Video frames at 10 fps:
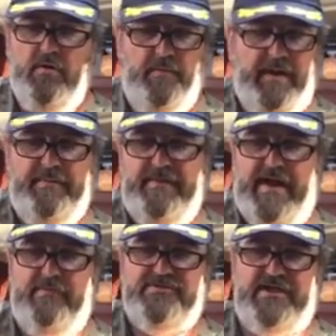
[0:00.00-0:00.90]
Or maybe
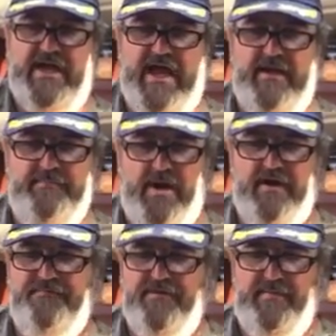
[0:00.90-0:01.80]
that was the guy he
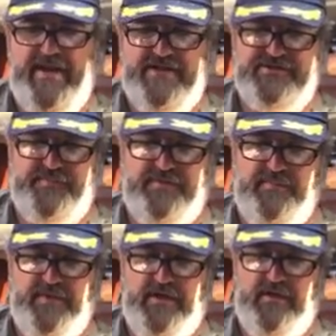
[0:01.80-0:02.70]
bought it from and had shipped to
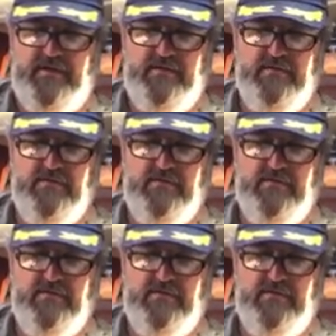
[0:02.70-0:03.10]
me.